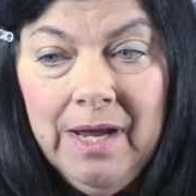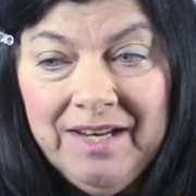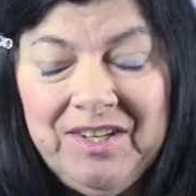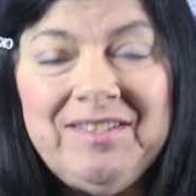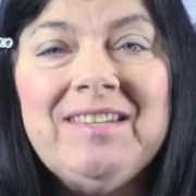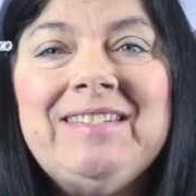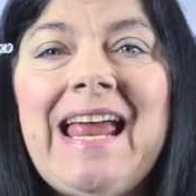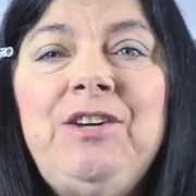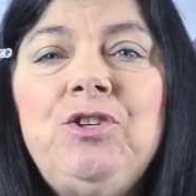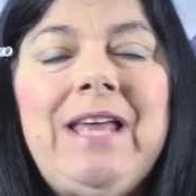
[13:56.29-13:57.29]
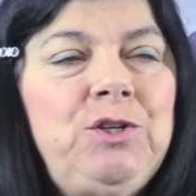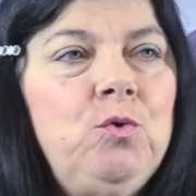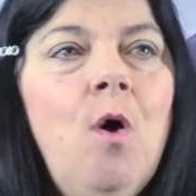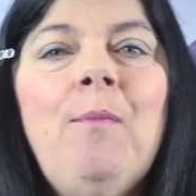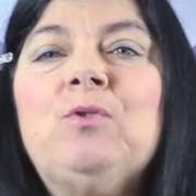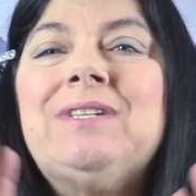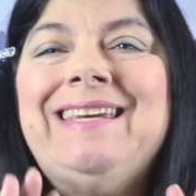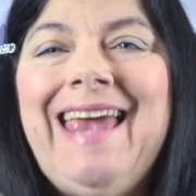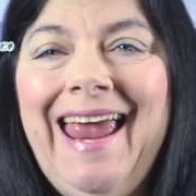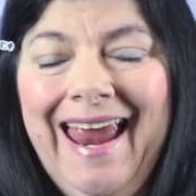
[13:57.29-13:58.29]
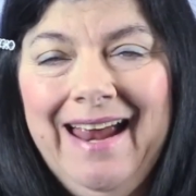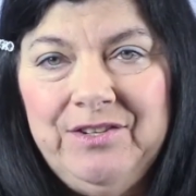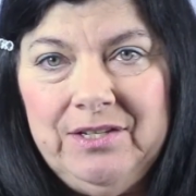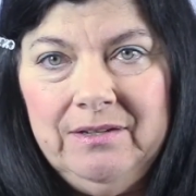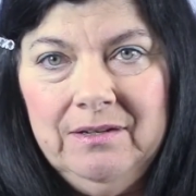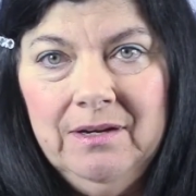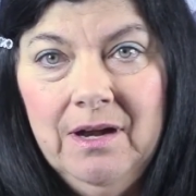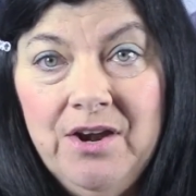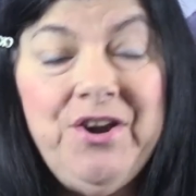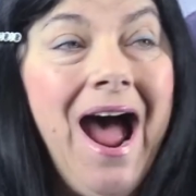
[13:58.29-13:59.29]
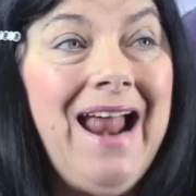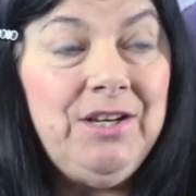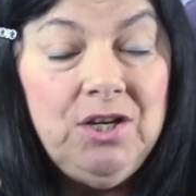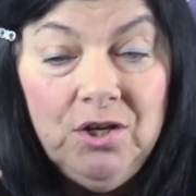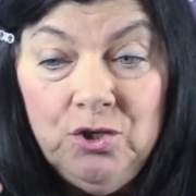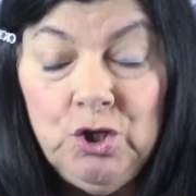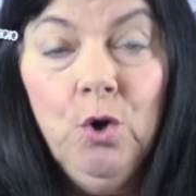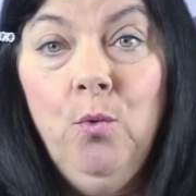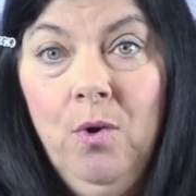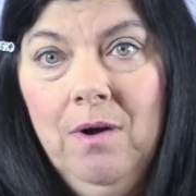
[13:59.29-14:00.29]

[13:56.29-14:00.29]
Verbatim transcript: it's a sensation that you almost can't not do.